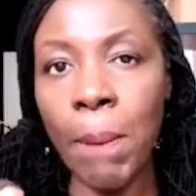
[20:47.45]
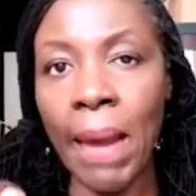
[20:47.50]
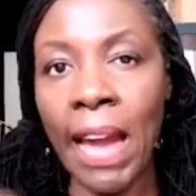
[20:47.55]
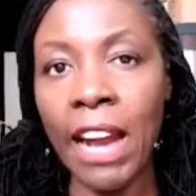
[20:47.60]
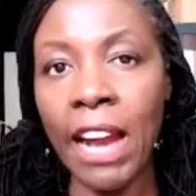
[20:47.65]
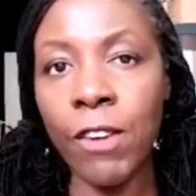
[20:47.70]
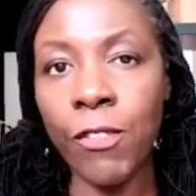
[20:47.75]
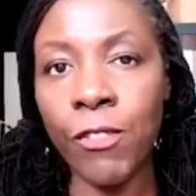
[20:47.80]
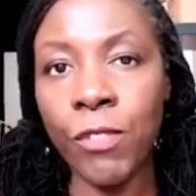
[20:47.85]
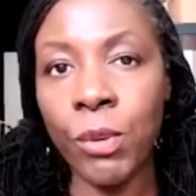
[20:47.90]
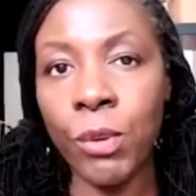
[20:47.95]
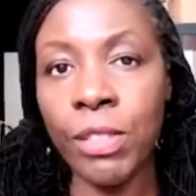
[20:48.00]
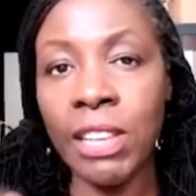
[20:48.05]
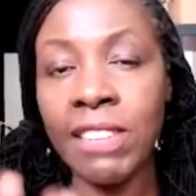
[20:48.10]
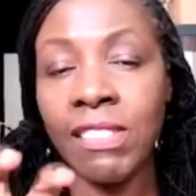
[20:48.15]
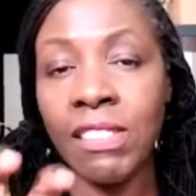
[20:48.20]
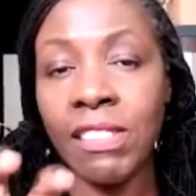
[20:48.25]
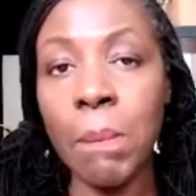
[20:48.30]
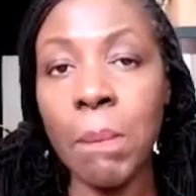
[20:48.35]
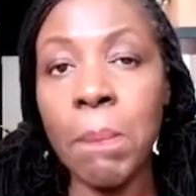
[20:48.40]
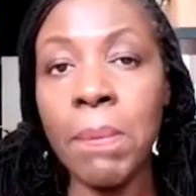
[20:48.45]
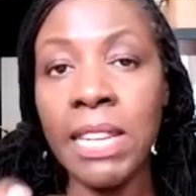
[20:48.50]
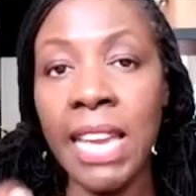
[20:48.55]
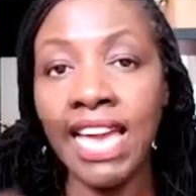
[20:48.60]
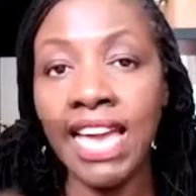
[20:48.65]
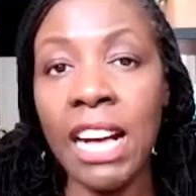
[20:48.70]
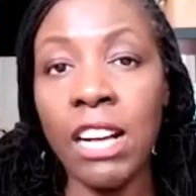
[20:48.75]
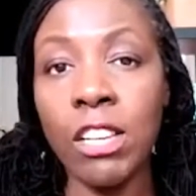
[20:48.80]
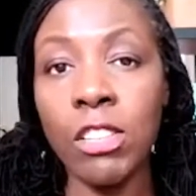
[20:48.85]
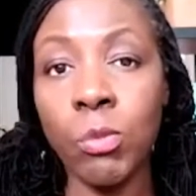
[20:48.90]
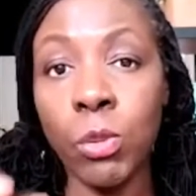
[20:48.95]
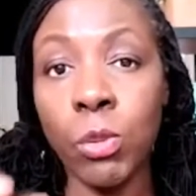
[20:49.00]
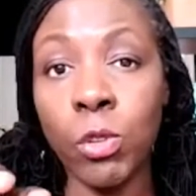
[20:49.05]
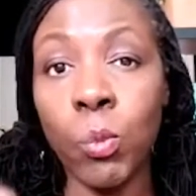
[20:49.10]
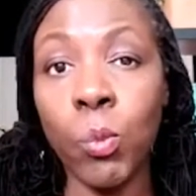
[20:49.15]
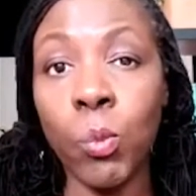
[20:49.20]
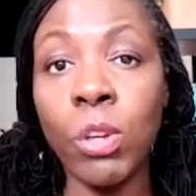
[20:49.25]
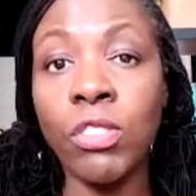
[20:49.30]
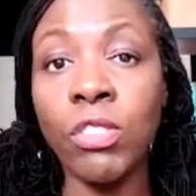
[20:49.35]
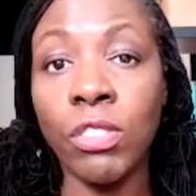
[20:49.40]
powerful that somebody else would
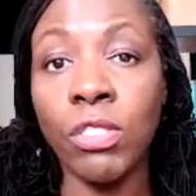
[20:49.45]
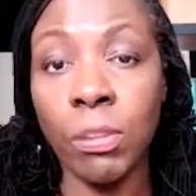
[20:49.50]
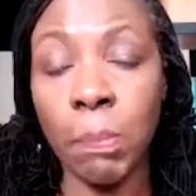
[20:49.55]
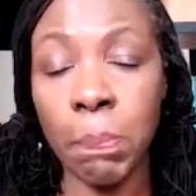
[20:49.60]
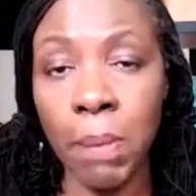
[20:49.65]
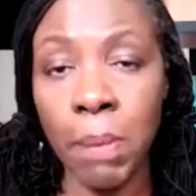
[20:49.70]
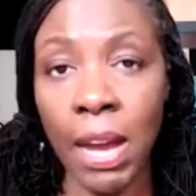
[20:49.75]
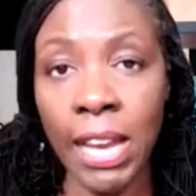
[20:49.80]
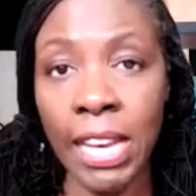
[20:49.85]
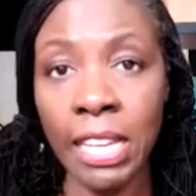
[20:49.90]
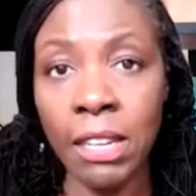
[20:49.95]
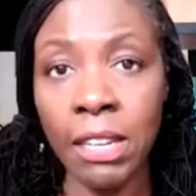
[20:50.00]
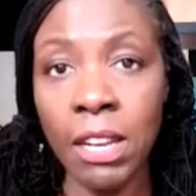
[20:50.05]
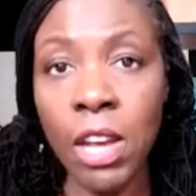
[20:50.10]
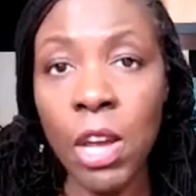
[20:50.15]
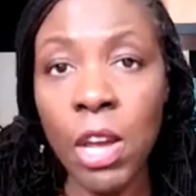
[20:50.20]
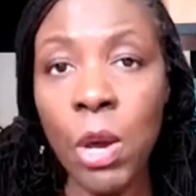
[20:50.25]
want to buy it.